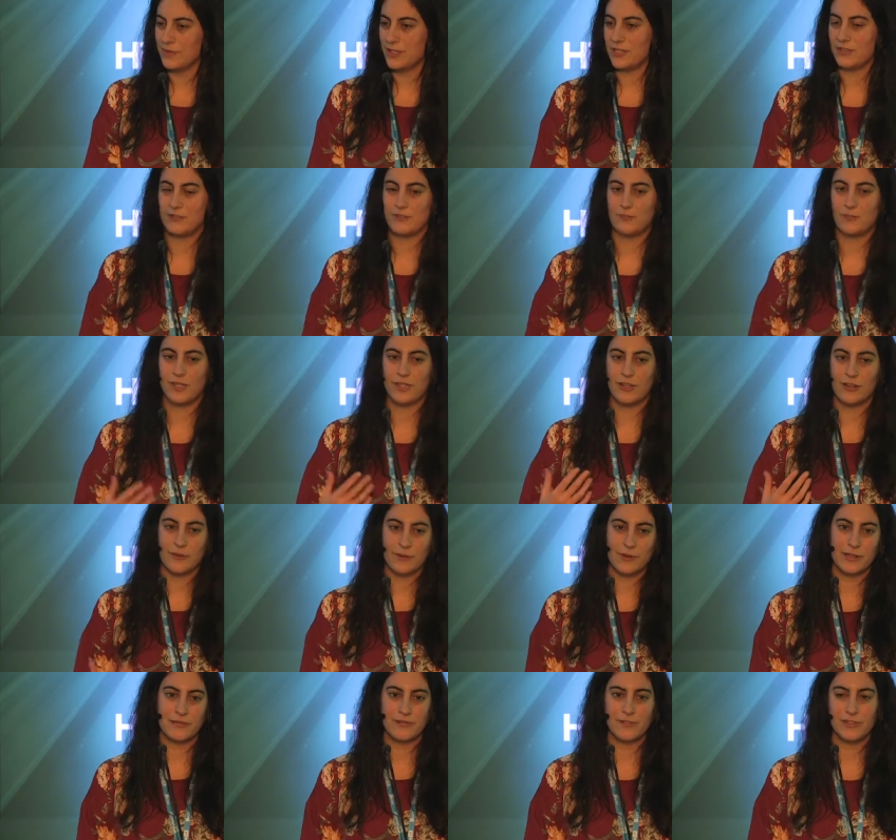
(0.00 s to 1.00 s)
because we
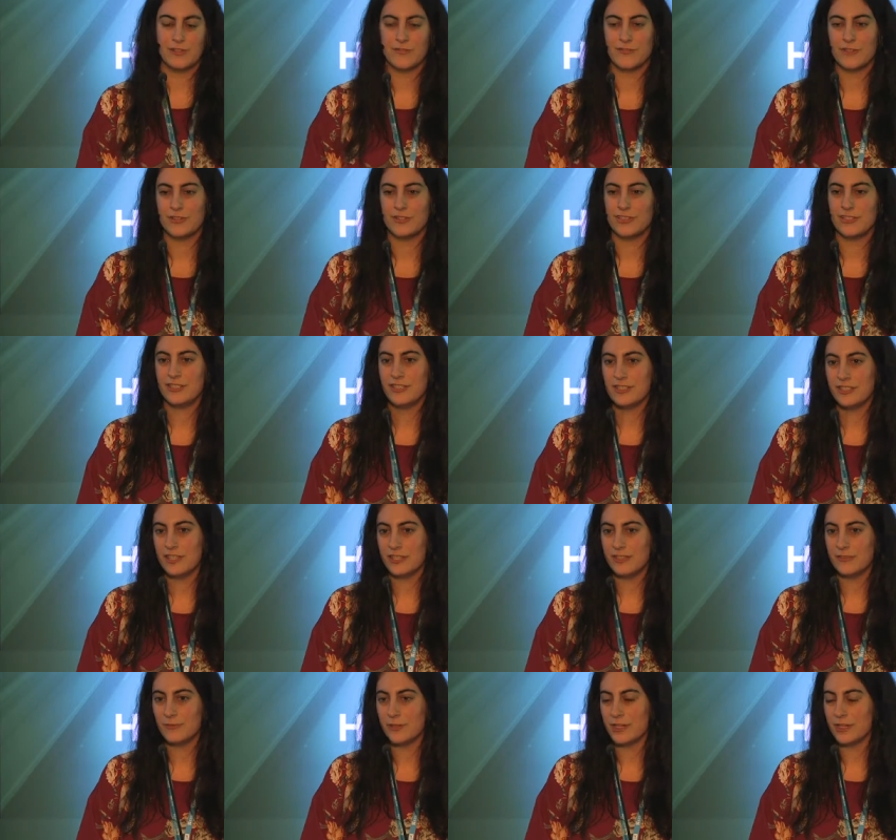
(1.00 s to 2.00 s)
come out of university
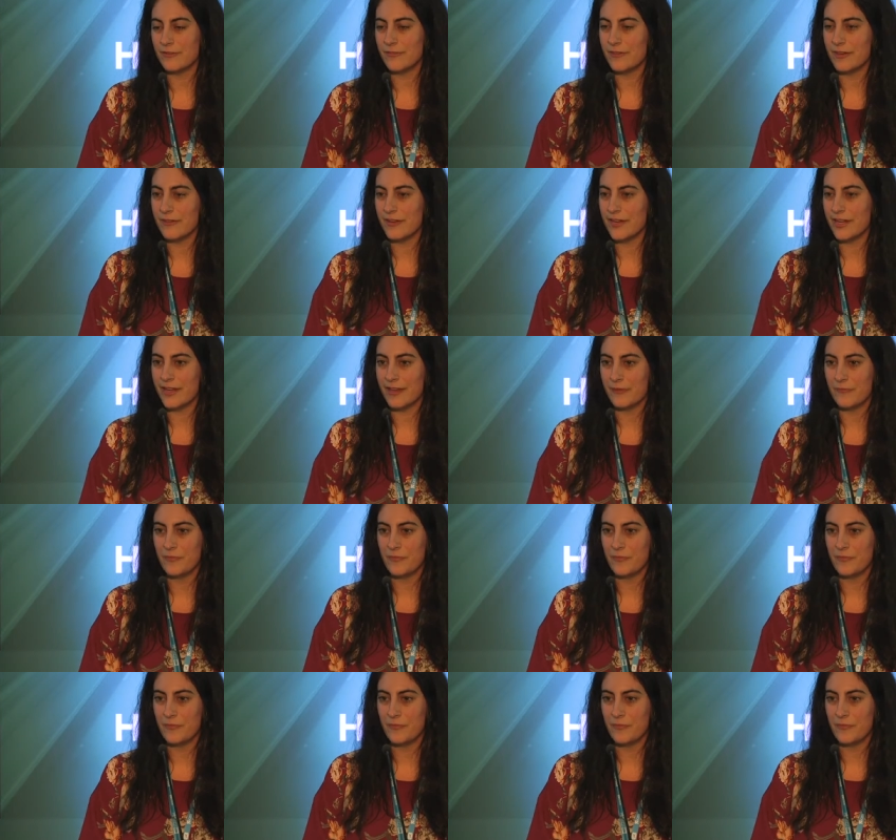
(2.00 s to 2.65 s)
and we are very,